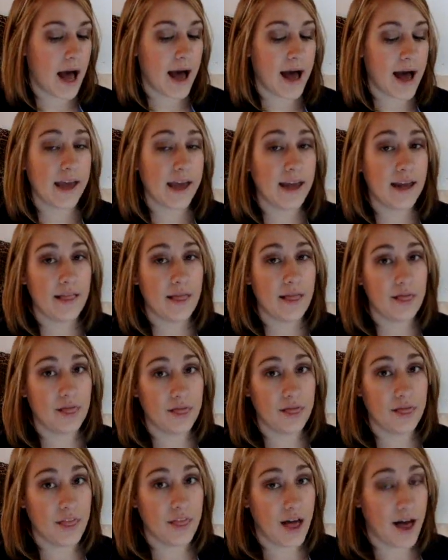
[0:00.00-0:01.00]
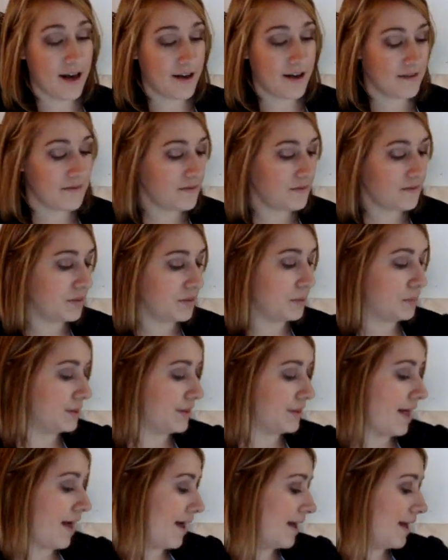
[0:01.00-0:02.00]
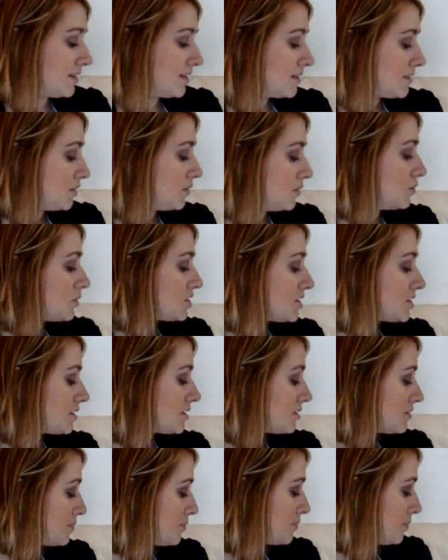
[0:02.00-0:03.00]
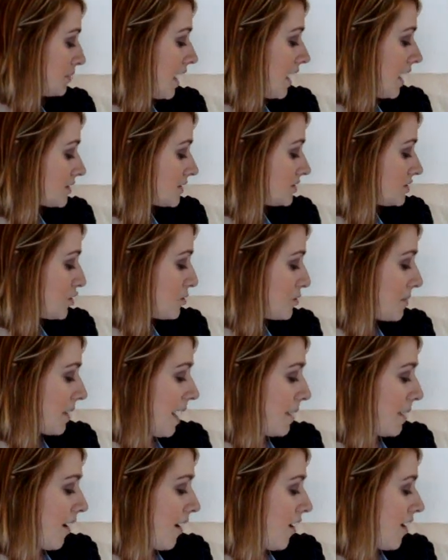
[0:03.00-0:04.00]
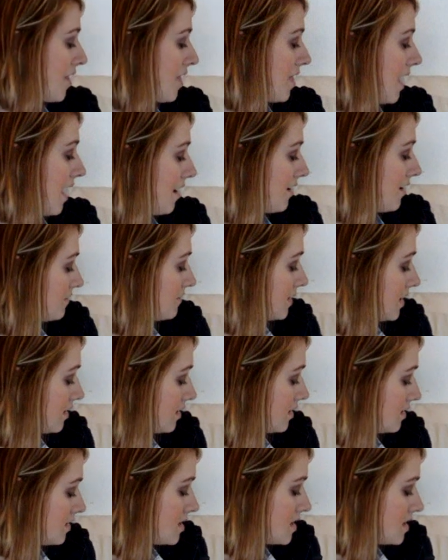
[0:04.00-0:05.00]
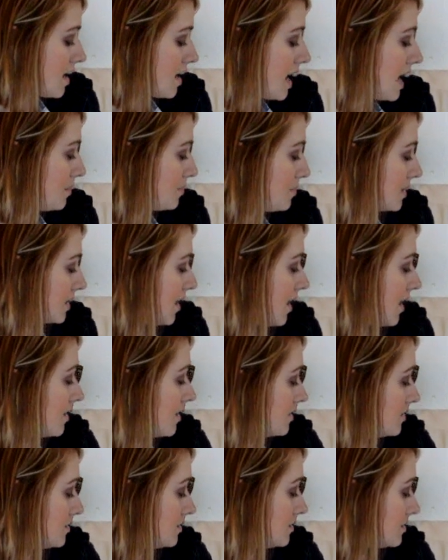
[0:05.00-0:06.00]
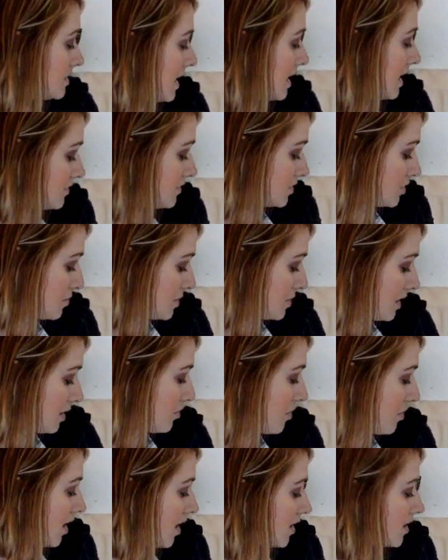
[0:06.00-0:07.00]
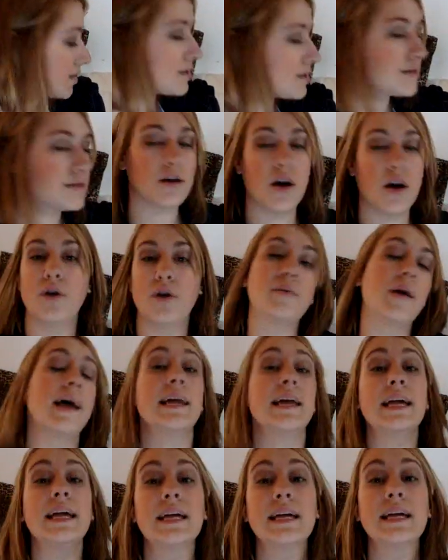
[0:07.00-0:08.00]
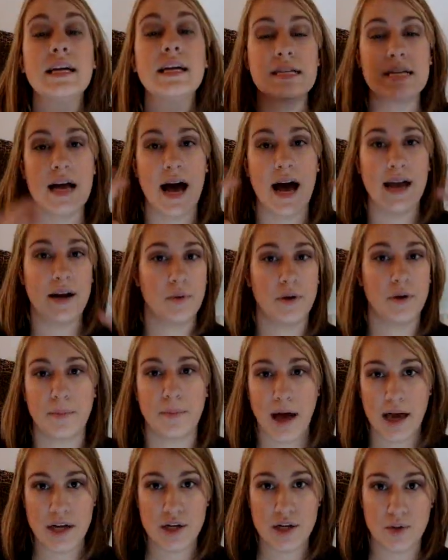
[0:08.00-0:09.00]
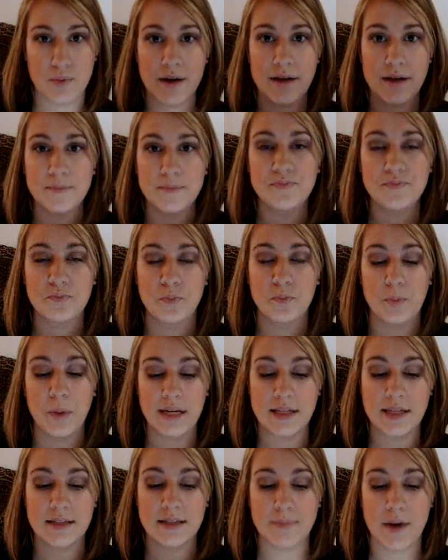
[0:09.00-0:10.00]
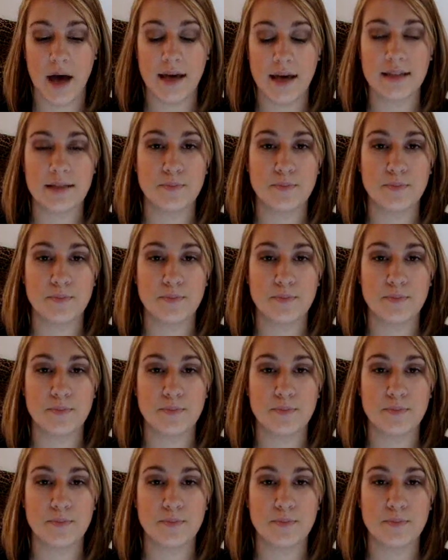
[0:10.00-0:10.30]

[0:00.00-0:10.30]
I love the Blonde, which is a block soap. I'm all out of it, and because I have so many products already, I don't want to buy a new one. But it's